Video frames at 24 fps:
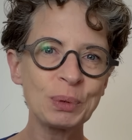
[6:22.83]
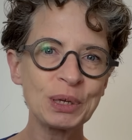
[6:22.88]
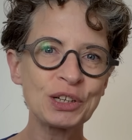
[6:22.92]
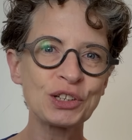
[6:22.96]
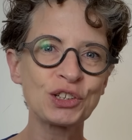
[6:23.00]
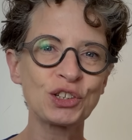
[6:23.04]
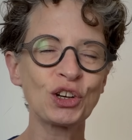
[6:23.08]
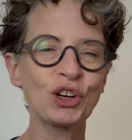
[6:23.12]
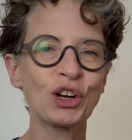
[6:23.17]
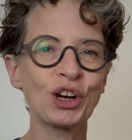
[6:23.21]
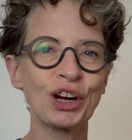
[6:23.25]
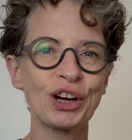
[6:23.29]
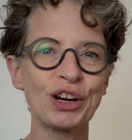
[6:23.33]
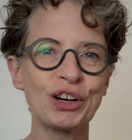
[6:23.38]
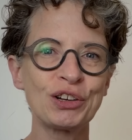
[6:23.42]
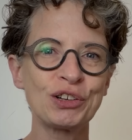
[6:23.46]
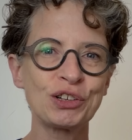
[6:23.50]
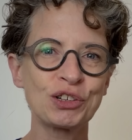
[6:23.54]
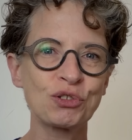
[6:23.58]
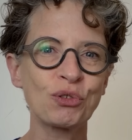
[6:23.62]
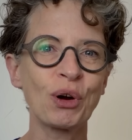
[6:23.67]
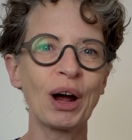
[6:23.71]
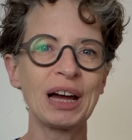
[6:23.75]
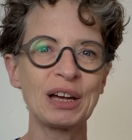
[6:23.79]
be sugar
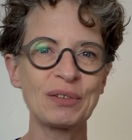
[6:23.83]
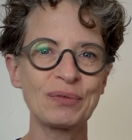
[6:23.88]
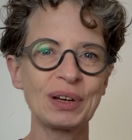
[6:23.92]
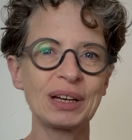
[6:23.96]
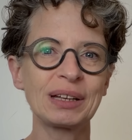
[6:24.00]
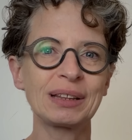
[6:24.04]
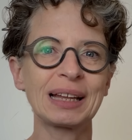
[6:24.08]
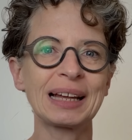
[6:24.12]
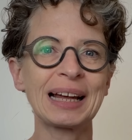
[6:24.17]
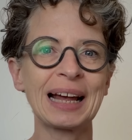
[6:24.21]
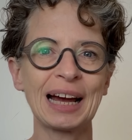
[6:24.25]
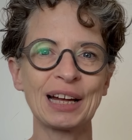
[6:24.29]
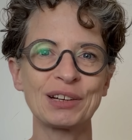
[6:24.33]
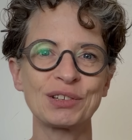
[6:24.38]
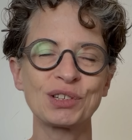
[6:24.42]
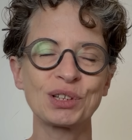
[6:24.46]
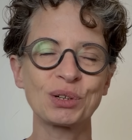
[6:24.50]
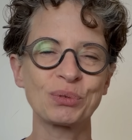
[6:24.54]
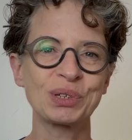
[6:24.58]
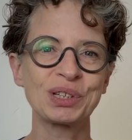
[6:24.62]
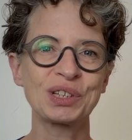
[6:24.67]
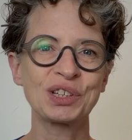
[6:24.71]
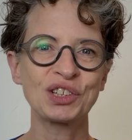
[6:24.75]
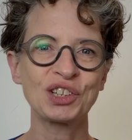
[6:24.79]
driving the
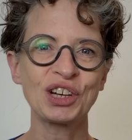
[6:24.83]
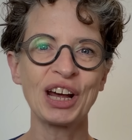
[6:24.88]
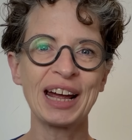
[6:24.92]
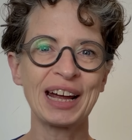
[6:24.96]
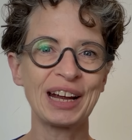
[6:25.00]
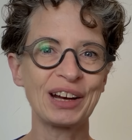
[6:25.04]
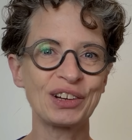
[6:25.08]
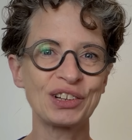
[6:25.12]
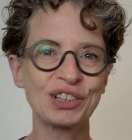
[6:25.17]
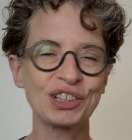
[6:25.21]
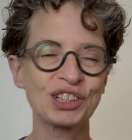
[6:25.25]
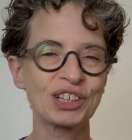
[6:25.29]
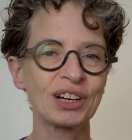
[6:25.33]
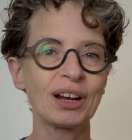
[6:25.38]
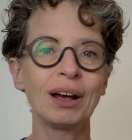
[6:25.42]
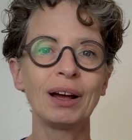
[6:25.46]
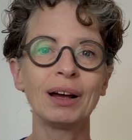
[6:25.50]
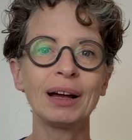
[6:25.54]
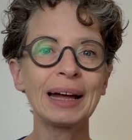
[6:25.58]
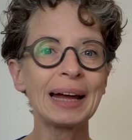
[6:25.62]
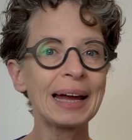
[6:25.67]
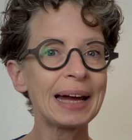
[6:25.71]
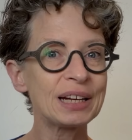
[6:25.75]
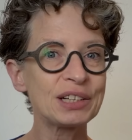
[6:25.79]
cancerous change.
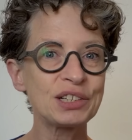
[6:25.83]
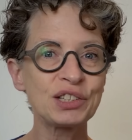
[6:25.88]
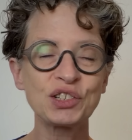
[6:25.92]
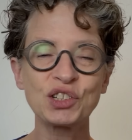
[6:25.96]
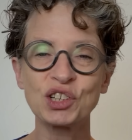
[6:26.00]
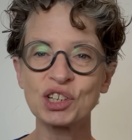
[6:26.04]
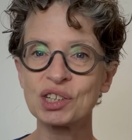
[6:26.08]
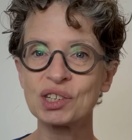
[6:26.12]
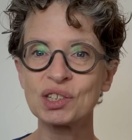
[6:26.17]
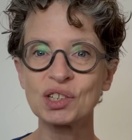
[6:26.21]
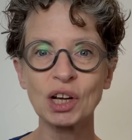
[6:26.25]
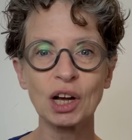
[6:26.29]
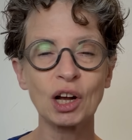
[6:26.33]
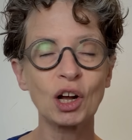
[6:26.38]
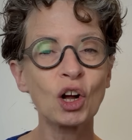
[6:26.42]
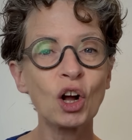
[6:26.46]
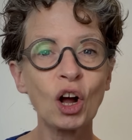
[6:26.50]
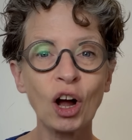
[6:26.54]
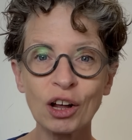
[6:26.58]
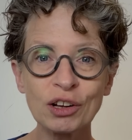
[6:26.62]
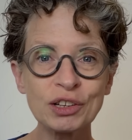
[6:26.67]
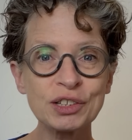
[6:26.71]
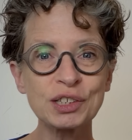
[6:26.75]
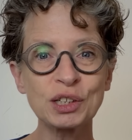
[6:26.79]
It's just a
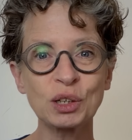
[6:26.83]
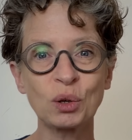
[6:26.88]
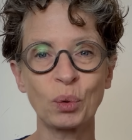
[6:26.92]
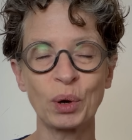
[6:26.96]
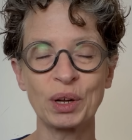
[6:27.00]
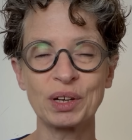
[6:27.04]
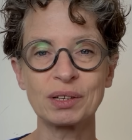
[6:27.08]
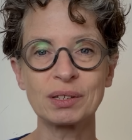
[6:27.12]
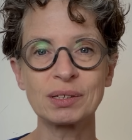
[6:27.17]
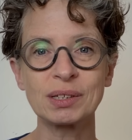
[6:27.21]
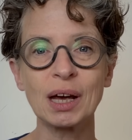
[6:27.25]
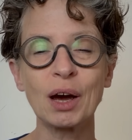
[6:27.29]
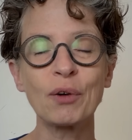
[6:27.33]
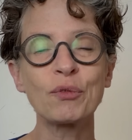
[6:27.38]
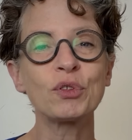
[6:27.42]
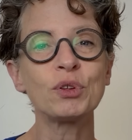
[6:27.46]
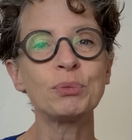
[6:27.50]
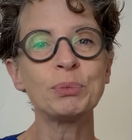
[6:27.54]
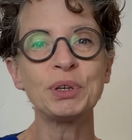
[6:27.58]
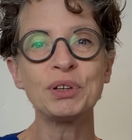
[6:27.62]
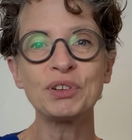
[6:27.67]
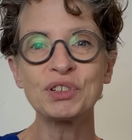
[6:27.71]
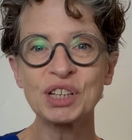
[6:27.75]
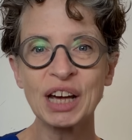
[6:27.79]
consequence of the
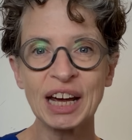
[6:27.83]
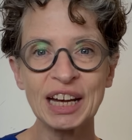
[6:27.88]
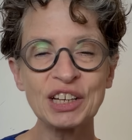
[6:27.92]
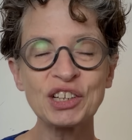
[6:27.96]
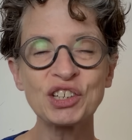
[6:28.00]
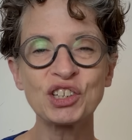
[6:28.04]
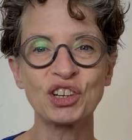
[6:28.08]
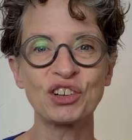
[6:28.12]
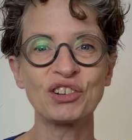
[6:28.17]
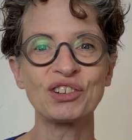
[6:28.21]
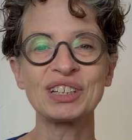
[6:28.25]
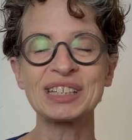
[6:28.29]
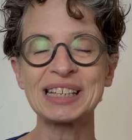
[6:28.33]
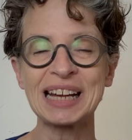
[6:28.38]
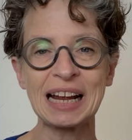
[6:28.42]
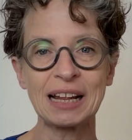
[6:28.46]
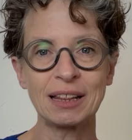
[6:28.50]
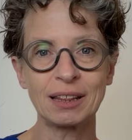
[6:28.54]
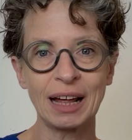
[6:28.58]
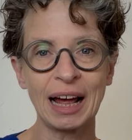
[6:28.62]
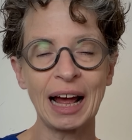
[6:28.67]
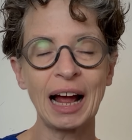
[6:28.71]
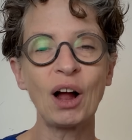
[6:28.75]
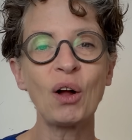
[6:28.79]
mutations in
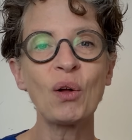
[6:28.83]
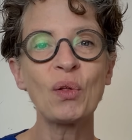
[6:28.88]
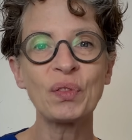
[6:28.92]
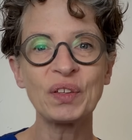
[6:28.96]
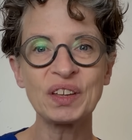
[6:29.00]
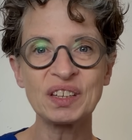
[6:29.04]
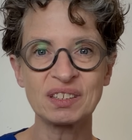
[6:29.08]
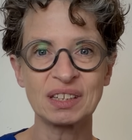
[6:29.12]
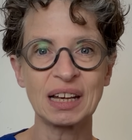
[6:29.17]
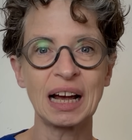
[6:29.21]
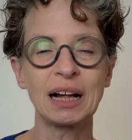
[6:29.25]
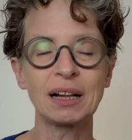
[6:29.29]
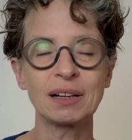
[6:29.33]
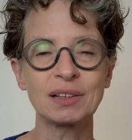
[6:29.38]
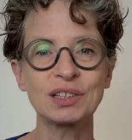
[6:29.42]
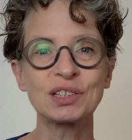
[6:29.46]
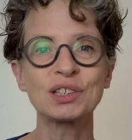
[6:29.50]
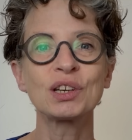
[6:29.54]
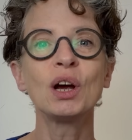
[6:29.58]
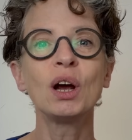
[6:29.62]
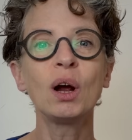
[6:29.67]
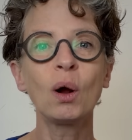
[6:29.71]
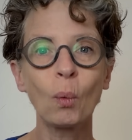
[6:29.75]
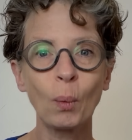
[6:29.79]
the healthy cells
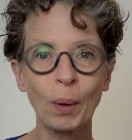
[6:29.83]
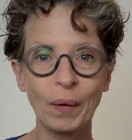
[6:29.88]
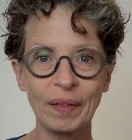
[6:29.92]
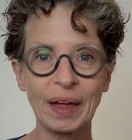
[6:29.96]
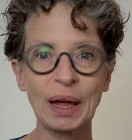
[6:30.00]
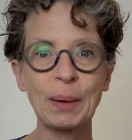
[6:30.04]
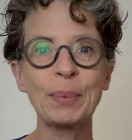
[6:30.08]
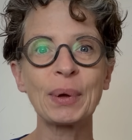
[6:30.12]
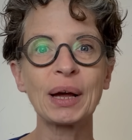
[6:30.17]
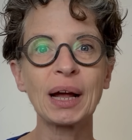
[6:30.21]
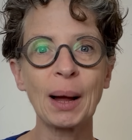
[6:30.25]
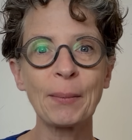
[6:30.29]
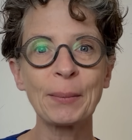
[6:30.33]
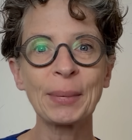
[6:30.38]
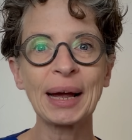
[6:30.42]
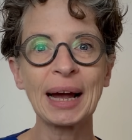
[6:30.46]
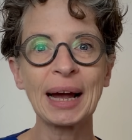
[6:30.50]
when they become